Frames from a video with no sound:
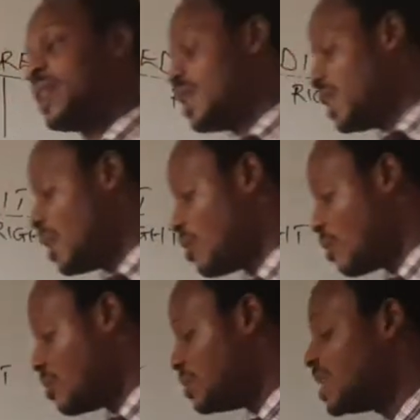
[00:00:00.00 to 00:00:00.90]

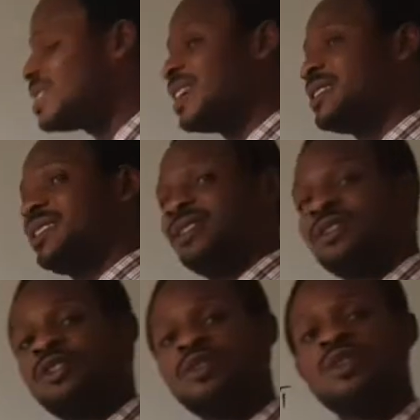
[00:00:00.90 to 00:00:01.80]
Now, these
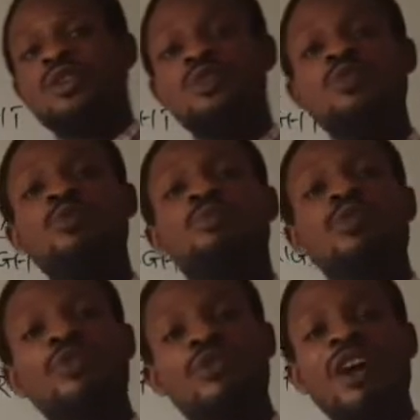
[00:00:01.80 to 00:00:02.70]
assets, you
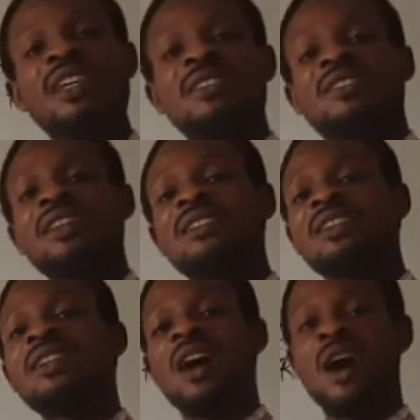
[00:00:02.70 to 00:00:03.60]
provide
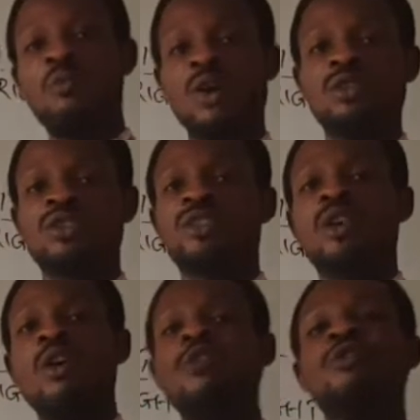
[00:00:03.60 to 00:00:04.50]
certain amount
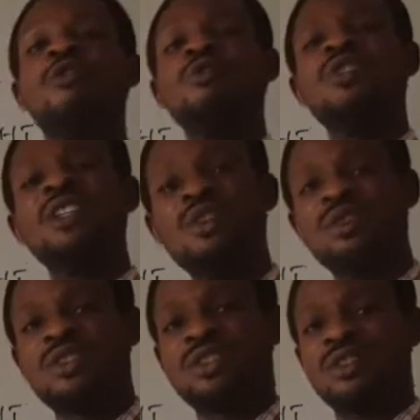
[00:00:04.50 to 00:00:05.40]
of
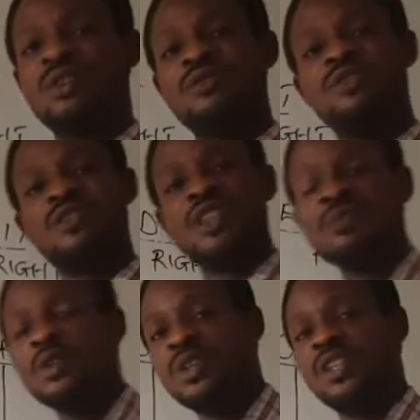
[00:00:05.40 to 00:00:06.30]
reduction, of
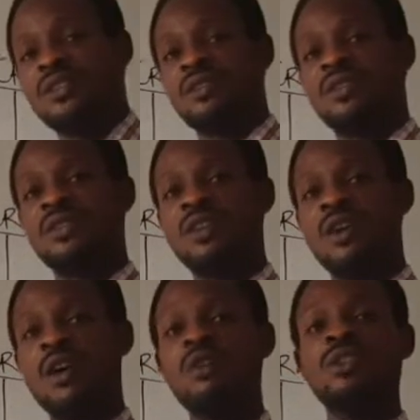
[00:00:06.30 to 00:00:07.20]
diminution
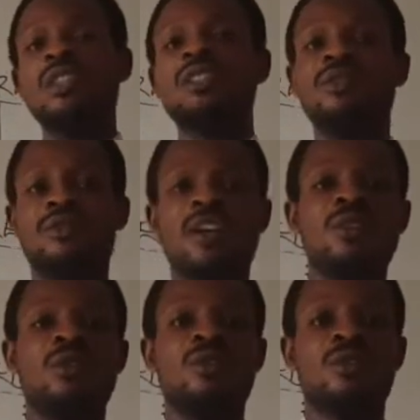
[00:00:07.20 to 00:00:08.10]
on this
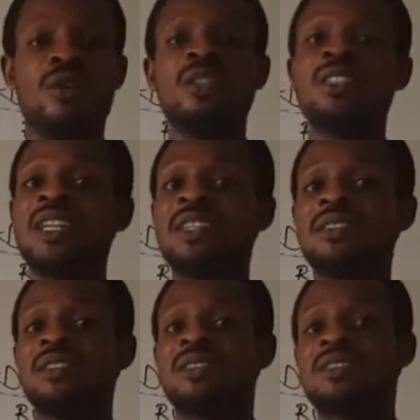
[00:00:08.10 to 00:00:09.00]
value, on these
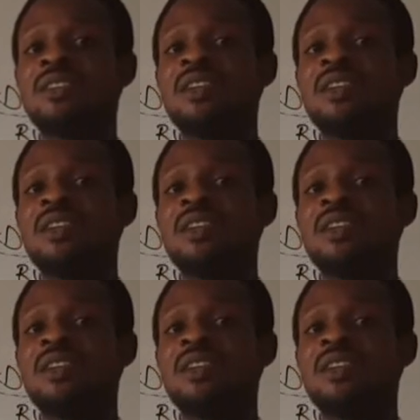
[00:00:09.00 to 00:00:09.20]
assets.